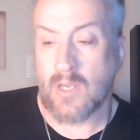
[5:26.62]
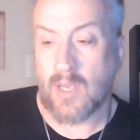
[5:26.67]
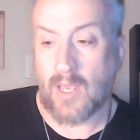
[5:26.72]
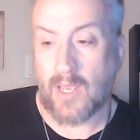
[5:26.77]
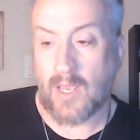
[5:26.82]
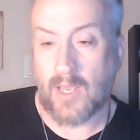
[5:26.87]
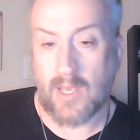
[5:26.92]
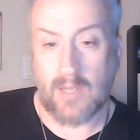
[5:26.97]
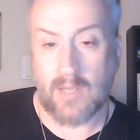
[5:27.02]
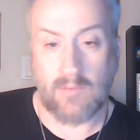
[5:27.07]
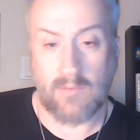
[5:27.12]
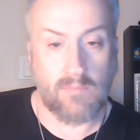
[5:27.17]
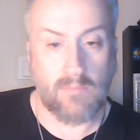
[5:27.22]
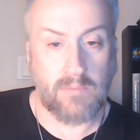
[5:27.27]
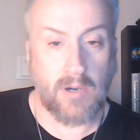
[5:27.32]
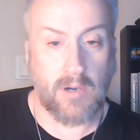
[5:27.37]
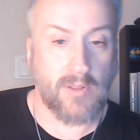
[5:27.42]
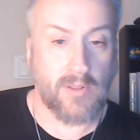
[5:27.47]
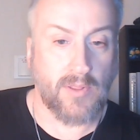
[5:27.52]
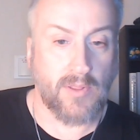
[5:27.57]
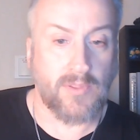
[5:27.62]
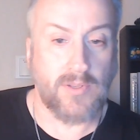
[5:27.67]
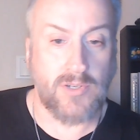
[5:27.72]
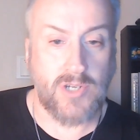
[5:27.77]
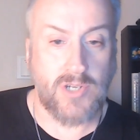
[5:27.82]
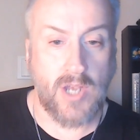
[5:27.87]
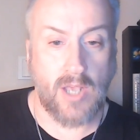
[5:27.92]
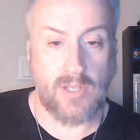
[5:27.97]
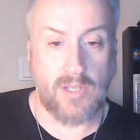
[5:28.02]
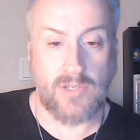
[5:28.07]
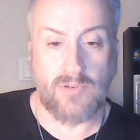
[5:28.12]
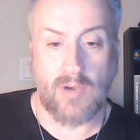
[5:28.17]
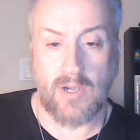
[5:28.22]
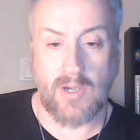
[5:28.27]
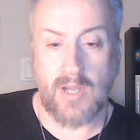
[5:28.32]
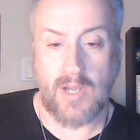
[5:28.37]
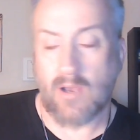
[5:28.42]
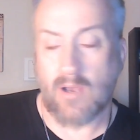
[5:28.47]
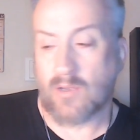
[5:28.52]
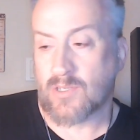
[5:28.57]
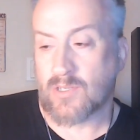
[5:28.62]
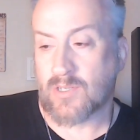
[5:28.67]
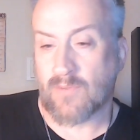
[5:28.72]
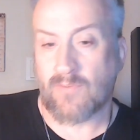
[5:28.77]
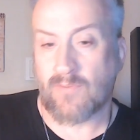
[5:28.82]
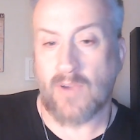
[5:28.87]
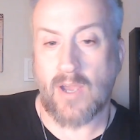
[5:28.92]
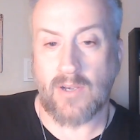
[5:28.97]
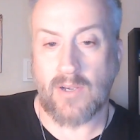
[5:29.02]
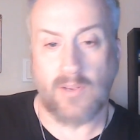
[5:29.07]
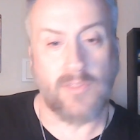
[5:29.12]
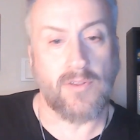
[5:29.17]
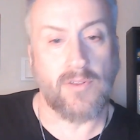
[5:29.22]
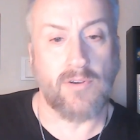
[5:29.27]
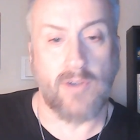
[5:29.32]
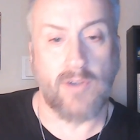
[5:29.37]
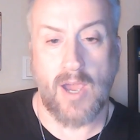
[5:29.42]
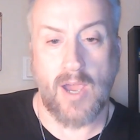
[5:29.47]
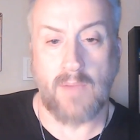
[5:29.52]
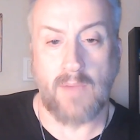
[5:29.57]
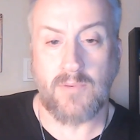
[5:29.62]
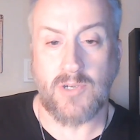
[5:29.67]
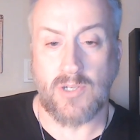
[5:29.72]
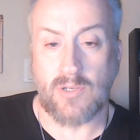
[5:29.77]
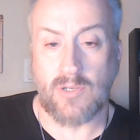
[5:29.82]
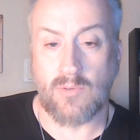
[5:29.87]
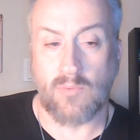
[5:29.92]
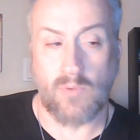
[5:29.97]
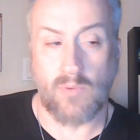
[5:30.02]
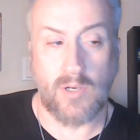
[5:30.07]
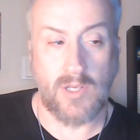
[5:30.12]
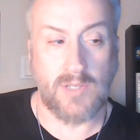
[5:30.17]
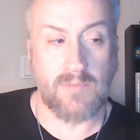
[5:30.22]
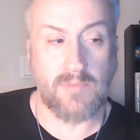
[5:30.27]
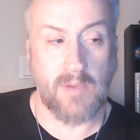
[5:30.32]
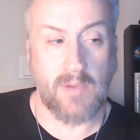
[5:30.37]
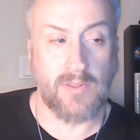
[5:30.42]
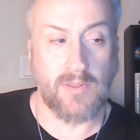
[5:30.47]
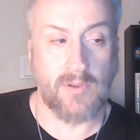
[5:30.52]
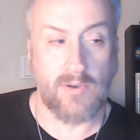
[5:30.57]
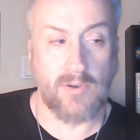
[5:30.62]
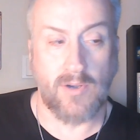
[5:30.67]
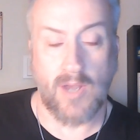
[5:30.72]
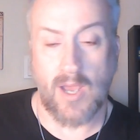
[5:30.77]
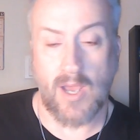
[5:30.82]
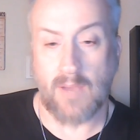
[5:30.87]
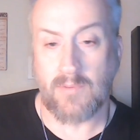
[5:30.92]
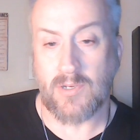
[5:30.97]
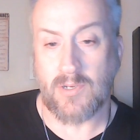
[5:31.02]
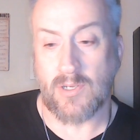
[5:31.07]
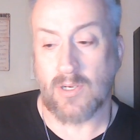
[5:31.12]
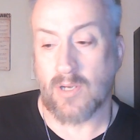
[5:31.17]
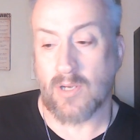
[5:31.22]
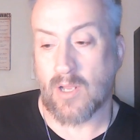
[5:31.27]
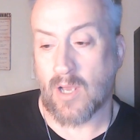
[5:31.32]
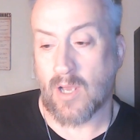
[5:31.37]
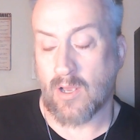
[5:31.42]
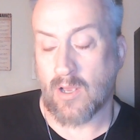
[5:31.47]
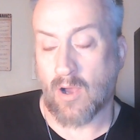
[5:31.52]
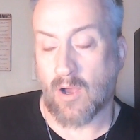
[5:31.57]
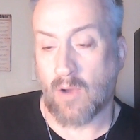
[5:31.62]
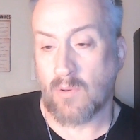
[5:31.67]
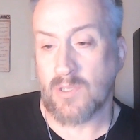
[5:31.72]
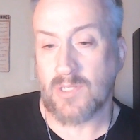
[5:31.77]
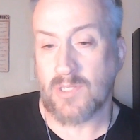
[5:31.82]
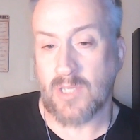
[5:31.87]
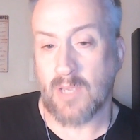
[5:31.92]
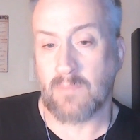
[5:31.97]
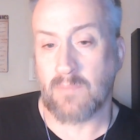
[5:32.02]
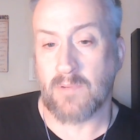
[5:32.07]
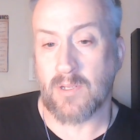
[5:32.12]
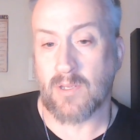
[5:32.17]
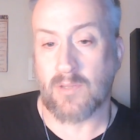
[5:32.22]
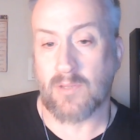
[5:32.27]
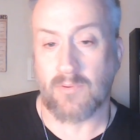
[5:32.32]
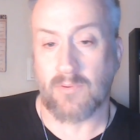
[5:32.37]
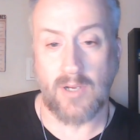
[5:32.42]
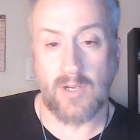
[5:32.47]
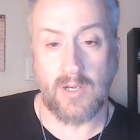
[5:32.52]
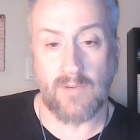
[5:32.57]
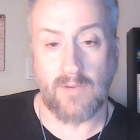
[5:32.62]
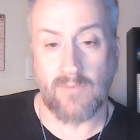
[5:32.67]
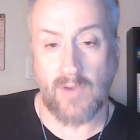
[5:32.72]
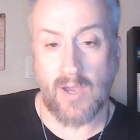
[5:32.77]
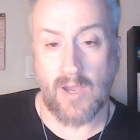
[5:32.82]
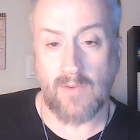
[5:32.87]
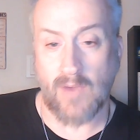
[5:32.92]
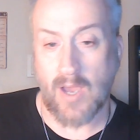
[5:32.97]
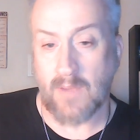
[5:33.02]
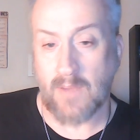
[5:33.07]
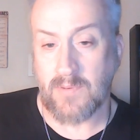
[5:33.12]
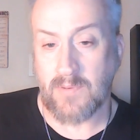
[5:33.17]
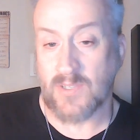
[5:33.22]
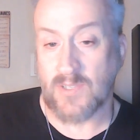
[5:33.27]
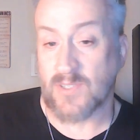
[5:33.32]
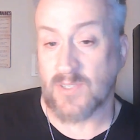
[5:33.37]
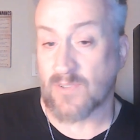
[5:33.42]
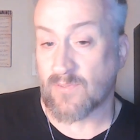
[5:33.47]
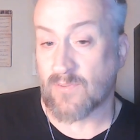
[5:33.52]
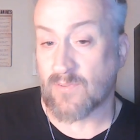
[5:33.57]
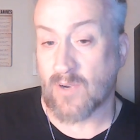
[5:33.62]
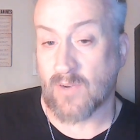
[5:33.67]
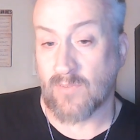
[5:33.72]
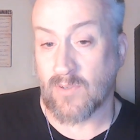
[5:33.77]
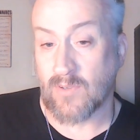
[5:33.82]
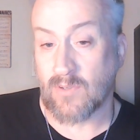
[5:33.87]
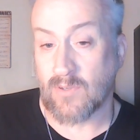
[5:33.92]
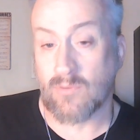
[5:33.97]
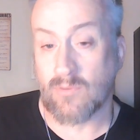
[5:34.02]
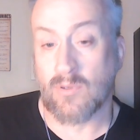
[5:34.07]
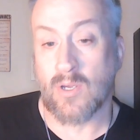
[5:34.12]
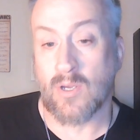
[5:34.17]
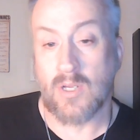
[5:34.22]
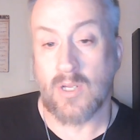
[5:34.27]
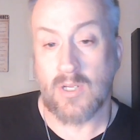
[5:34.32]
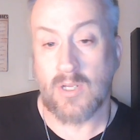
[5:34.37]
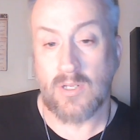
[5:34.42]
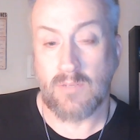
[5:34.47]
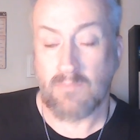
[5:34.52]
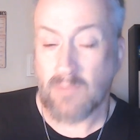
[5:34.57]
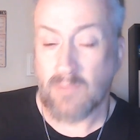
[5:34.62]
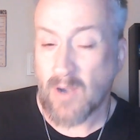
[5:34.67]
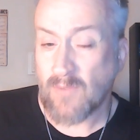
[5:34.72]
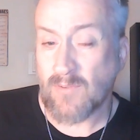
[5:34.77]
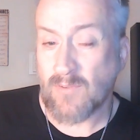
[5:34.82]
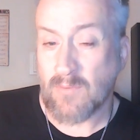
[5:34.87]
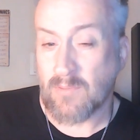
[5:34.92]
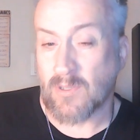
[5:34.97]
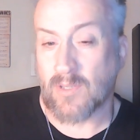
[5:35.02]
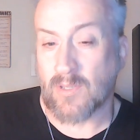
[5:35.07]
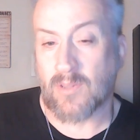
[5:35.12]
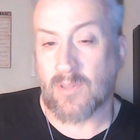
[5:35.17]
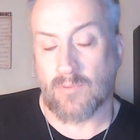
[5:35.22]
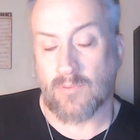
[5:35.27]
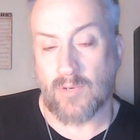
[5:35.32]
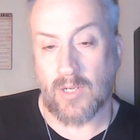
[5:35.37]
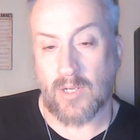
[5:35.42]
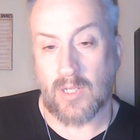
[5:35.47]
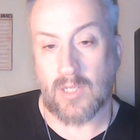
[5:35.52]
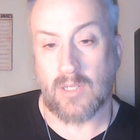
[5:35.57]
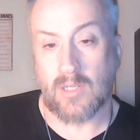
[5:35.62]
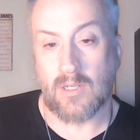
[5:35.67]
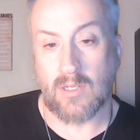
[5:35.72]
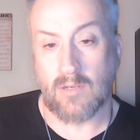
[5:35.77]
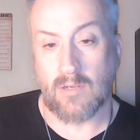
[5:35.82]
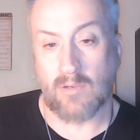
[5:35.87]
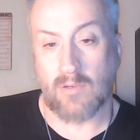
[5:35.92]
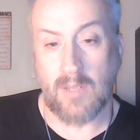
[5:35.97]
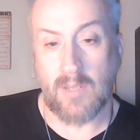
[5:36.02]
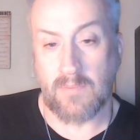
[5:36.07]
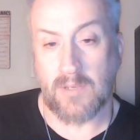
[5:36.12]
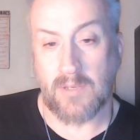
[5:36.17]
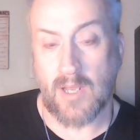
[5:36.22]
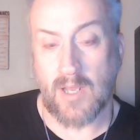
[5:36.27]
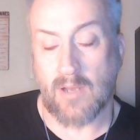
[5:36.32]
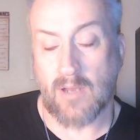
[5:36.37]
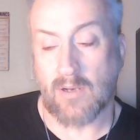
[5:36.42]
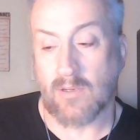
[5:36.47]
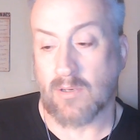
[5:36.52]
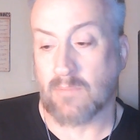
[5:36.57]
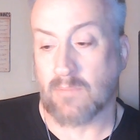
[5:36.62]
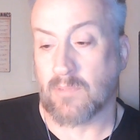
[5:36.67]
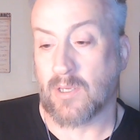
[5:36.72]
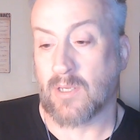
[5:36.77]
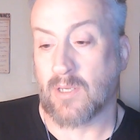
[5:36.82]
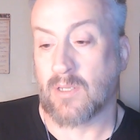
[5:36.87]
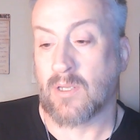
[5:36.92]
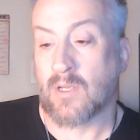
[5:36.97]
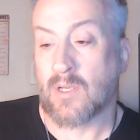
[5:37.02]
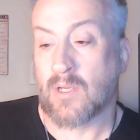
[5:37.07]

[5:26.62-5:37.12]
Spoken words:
And part of the challenge right now is to find a third option. What is my third option? Always keeping 3 to 5 options in front of you, preferably 3, keep it down a little bit.